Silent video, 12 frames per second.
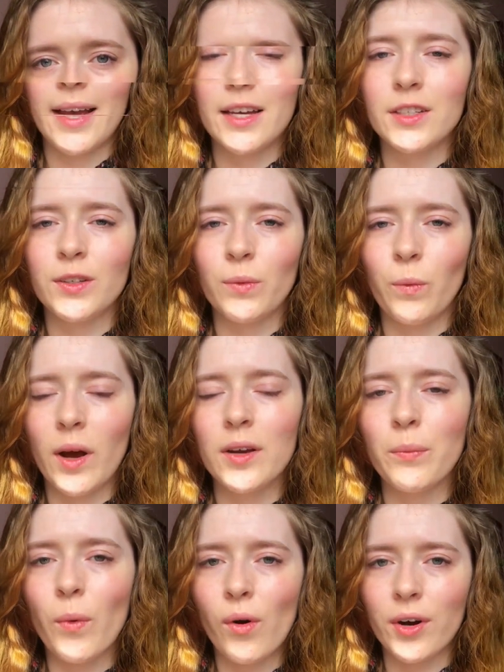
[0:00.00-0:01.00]
And
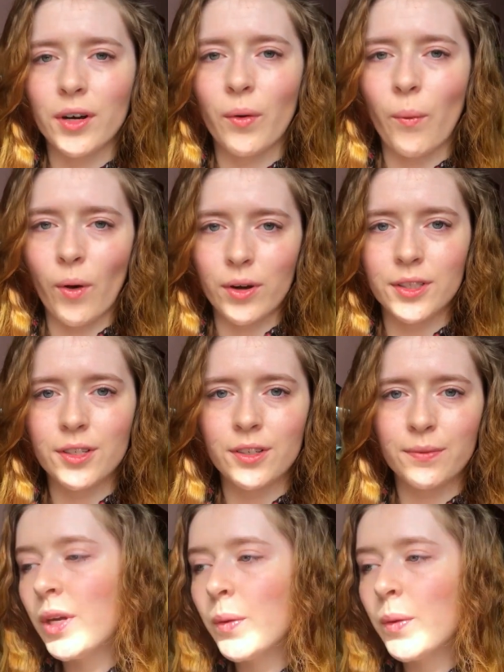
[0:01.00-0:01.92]
one more quote.